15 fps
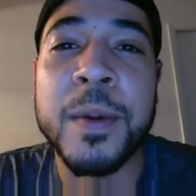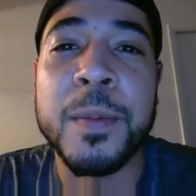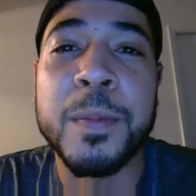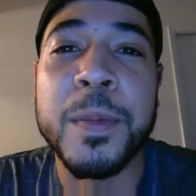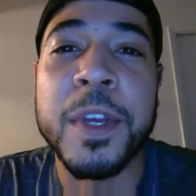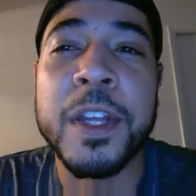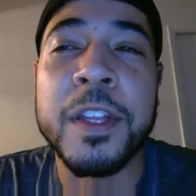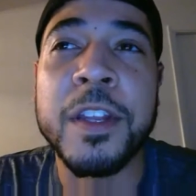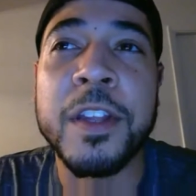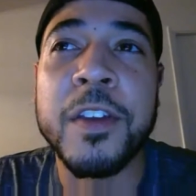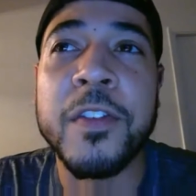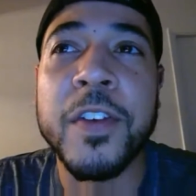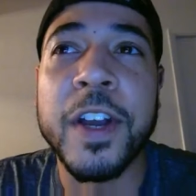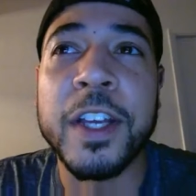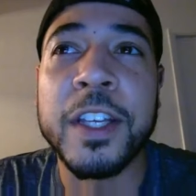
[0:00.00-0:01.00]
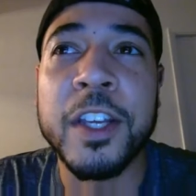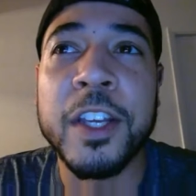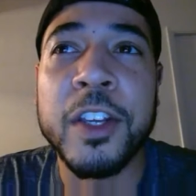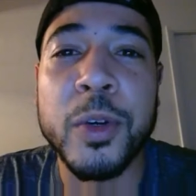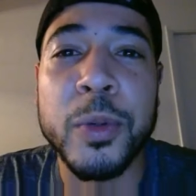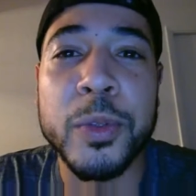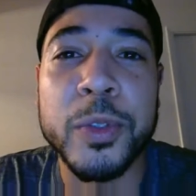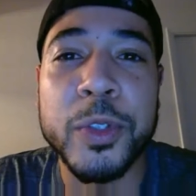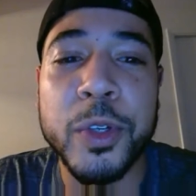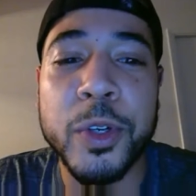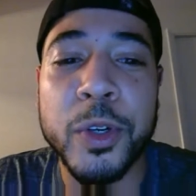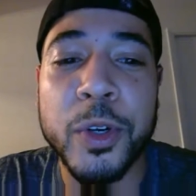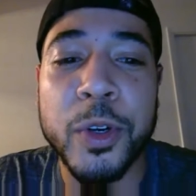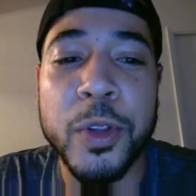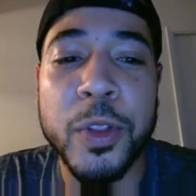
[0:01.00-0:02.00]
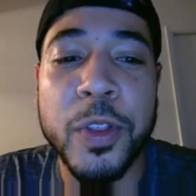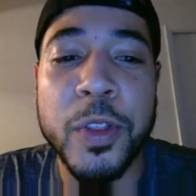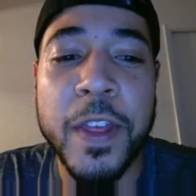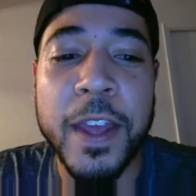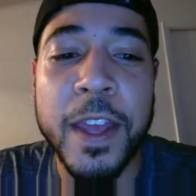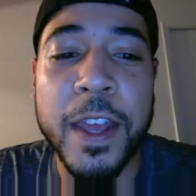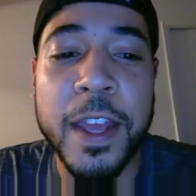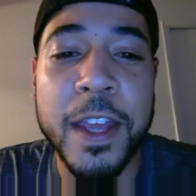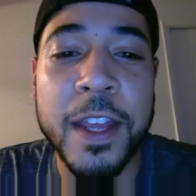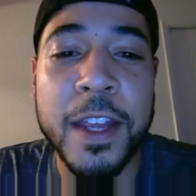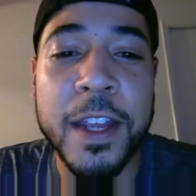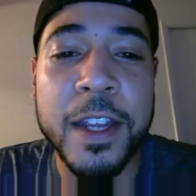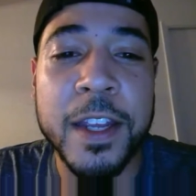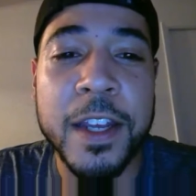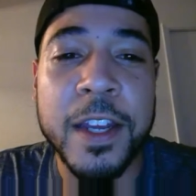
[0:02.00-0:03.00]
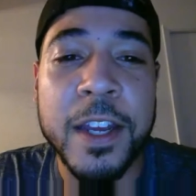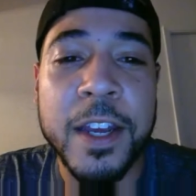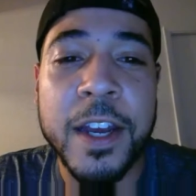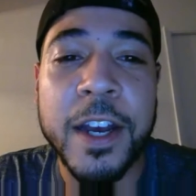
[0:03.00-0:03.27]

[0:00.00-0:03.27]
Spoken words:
in the Viking culture, they